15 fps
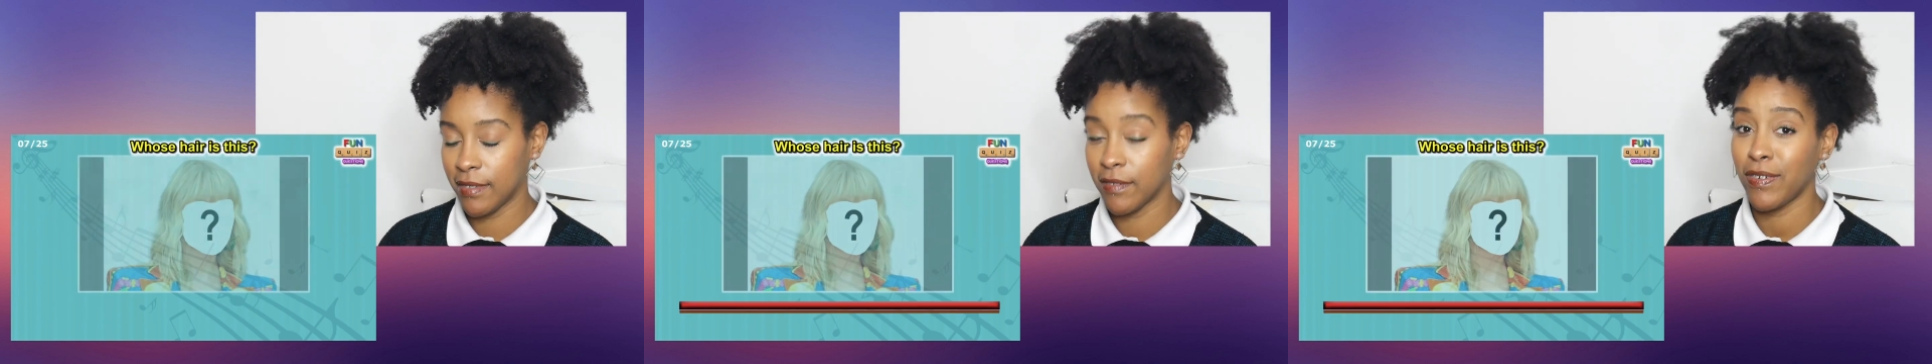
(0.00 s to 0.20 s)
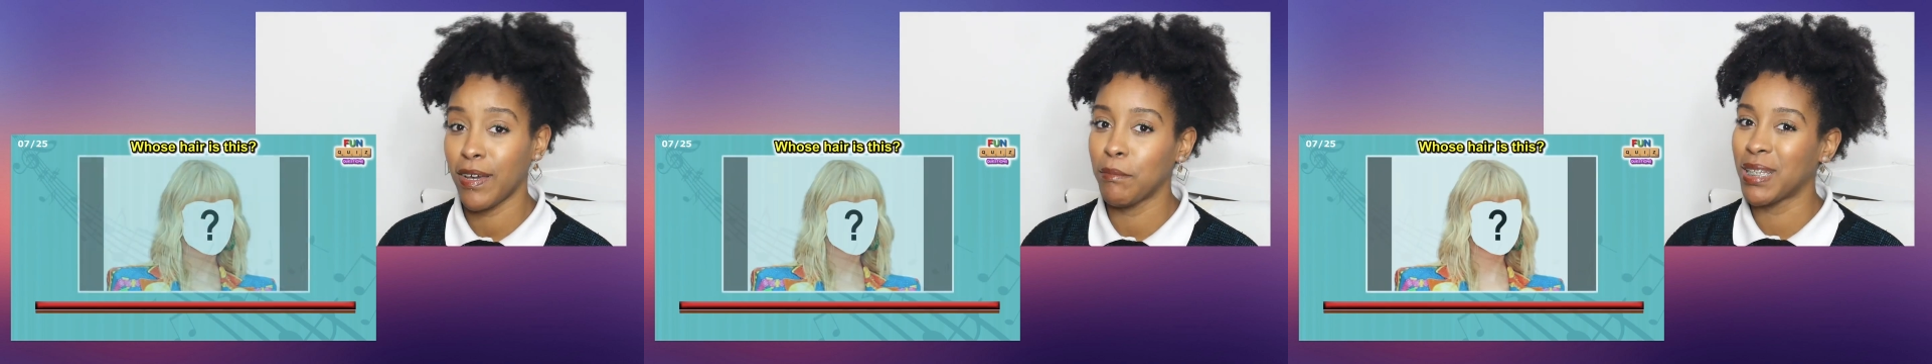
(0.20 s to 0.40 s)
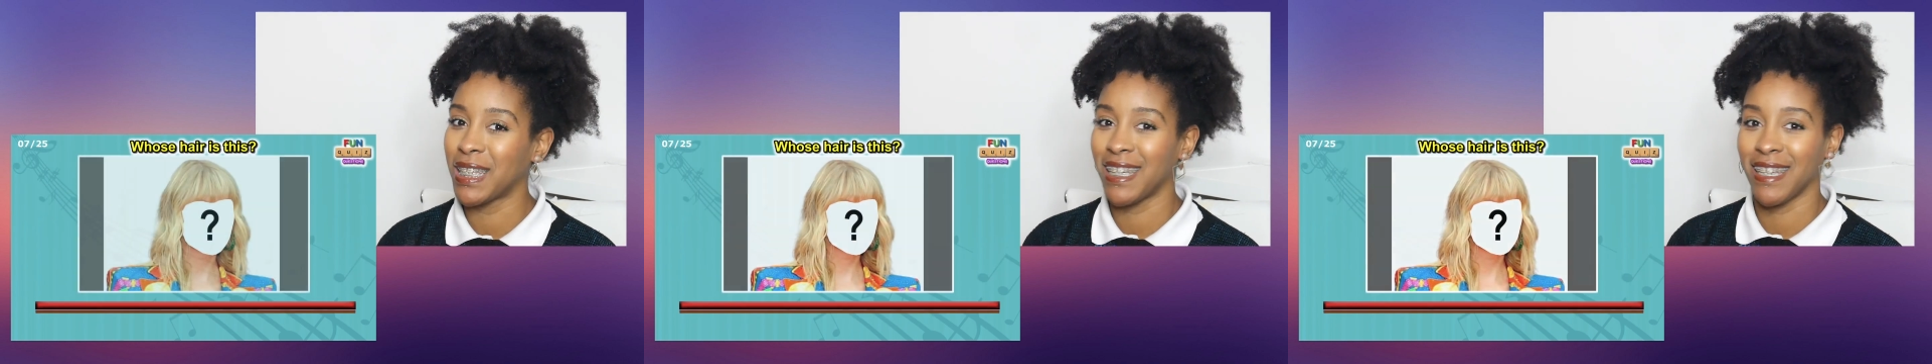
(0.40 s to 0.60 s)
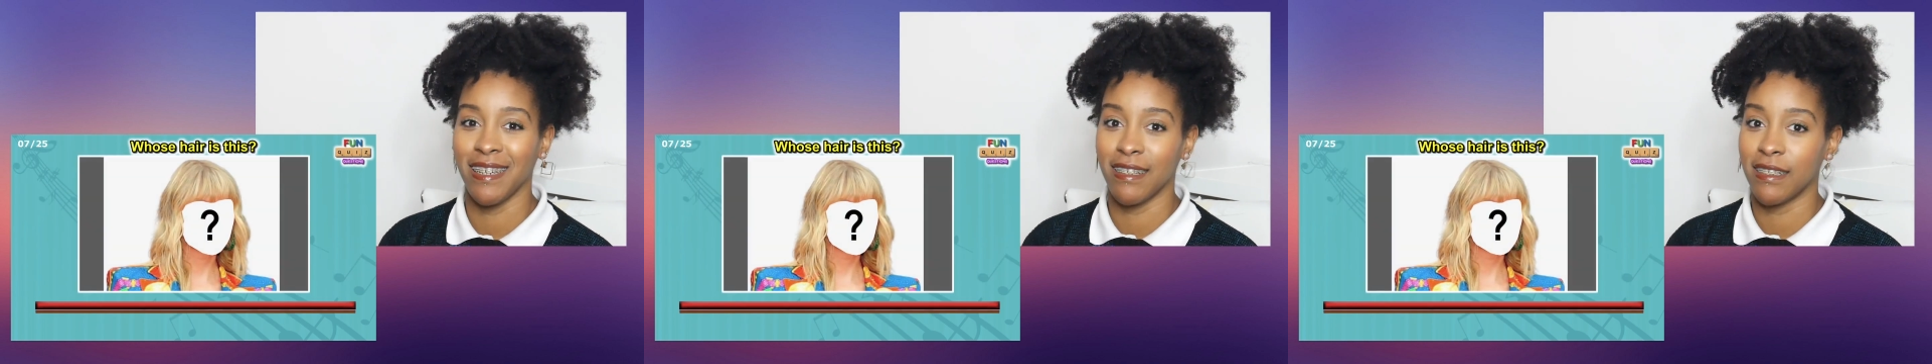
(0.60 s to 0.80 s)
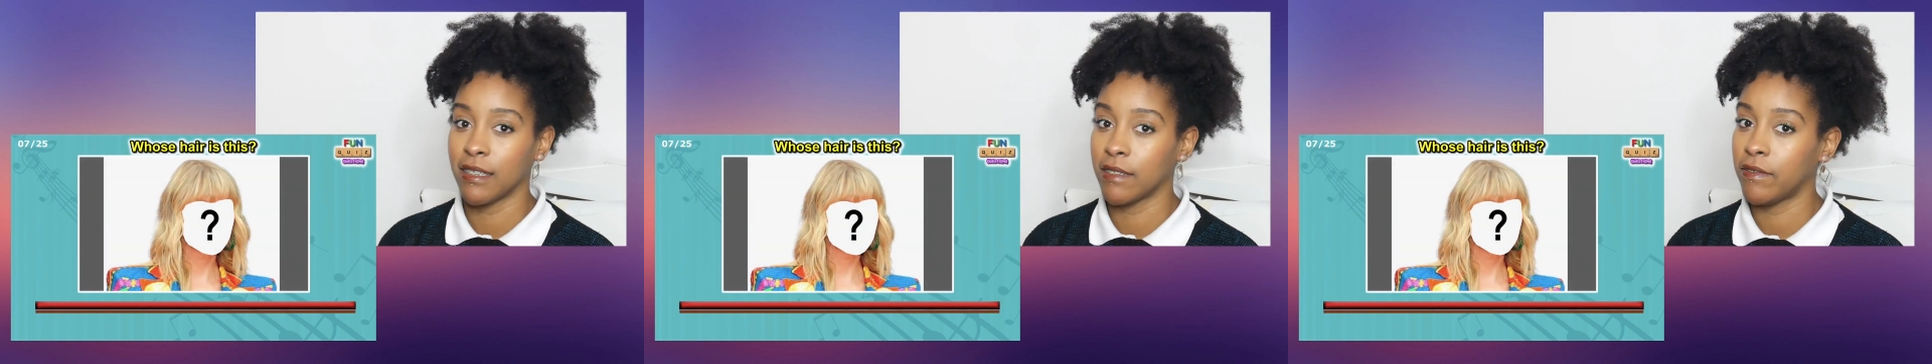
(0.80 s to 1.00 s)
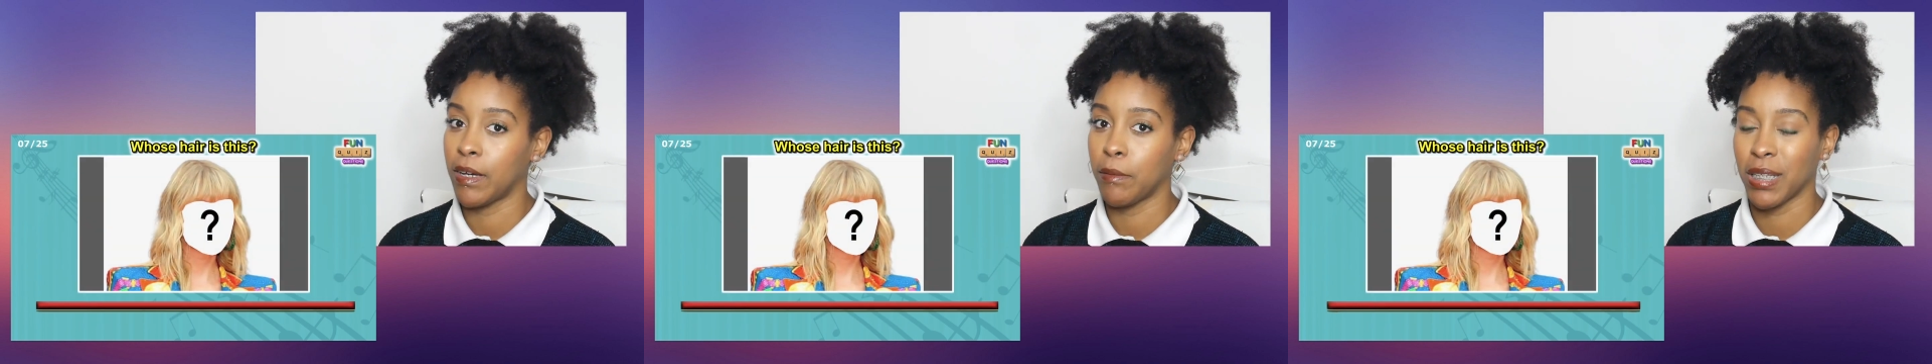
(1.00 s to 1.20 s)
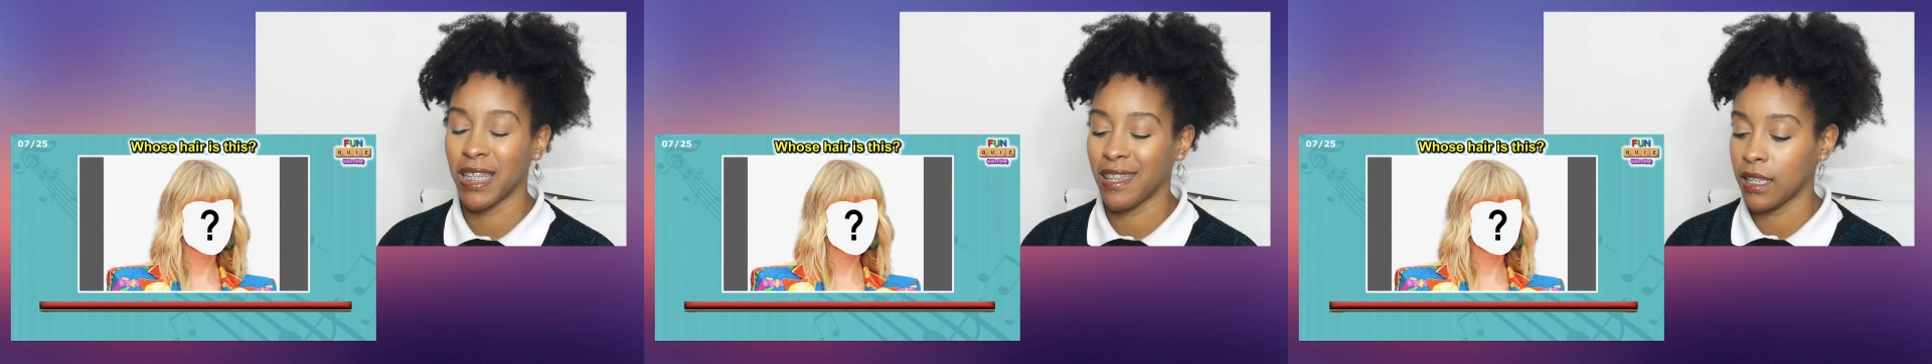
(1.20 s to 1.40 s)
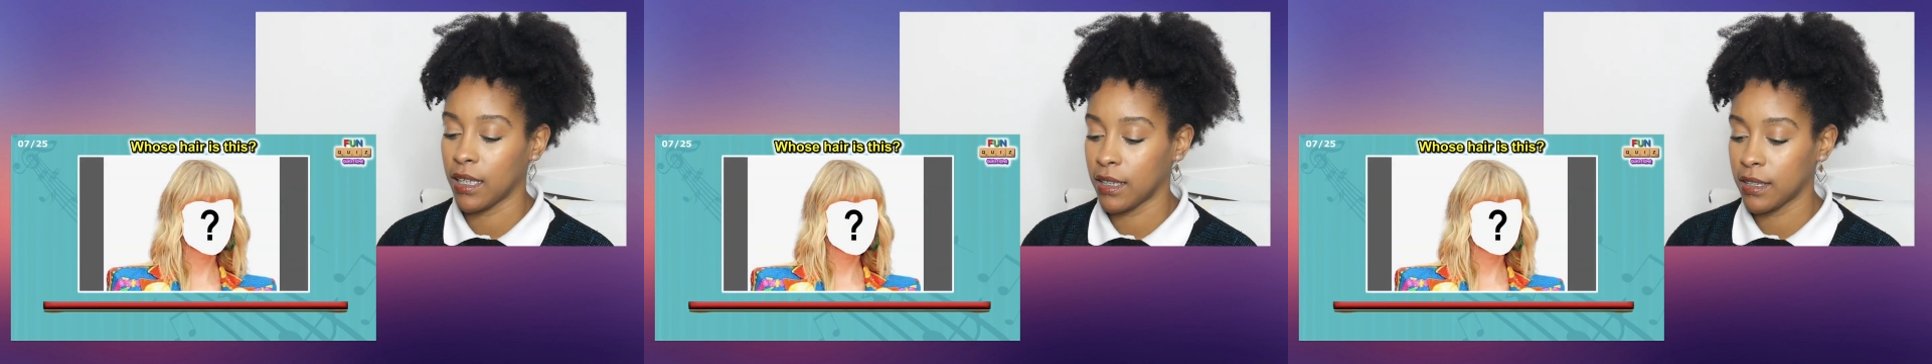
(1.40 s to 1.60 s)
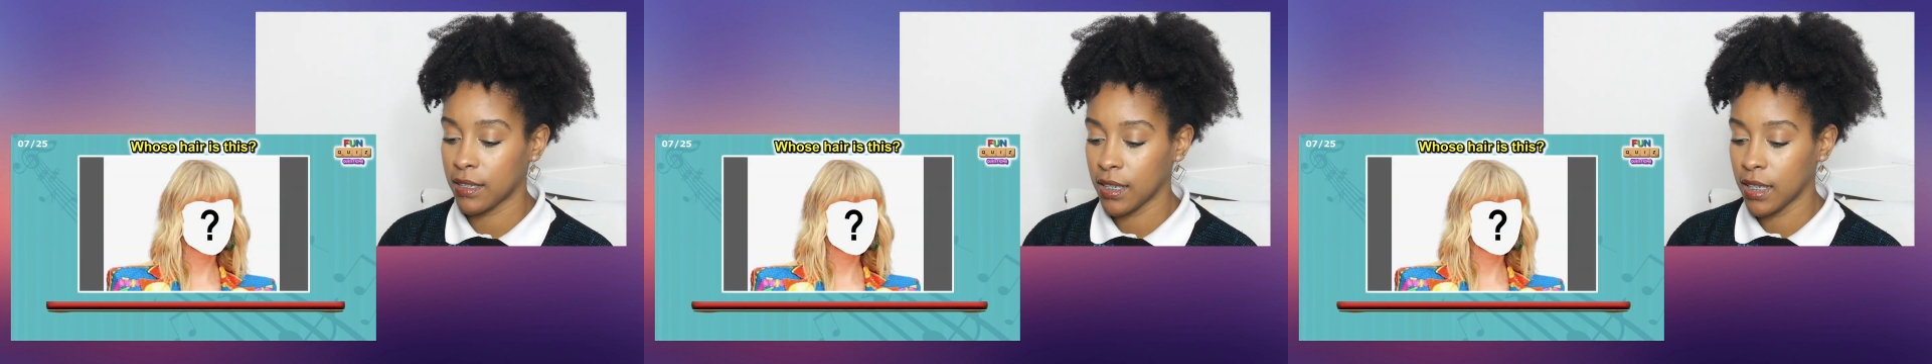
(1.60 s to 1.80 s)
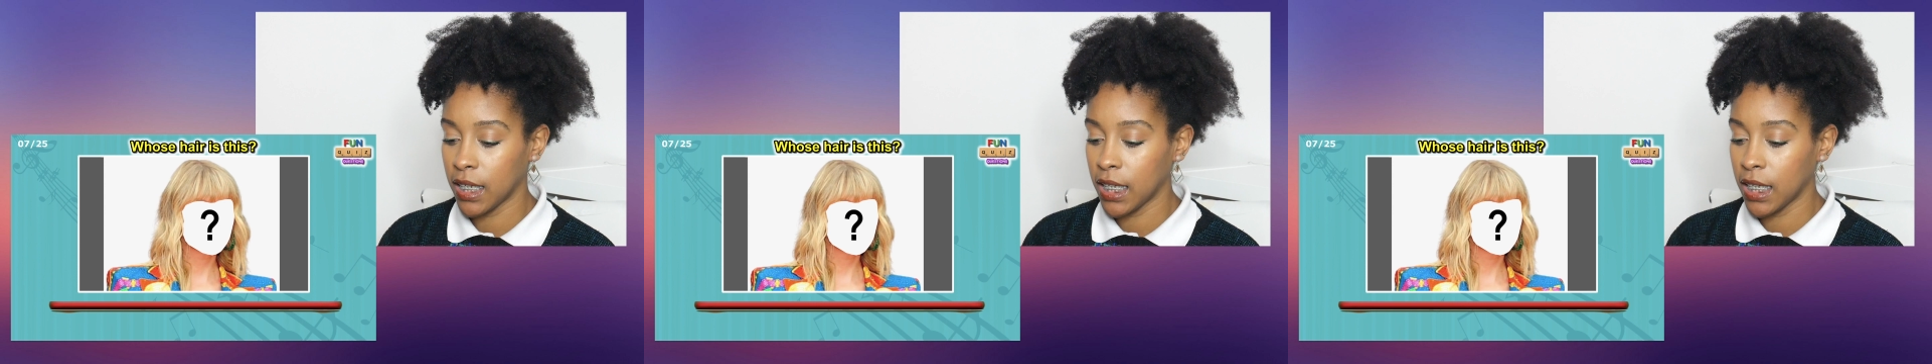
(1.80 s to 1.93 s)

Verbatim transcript: family here, family things.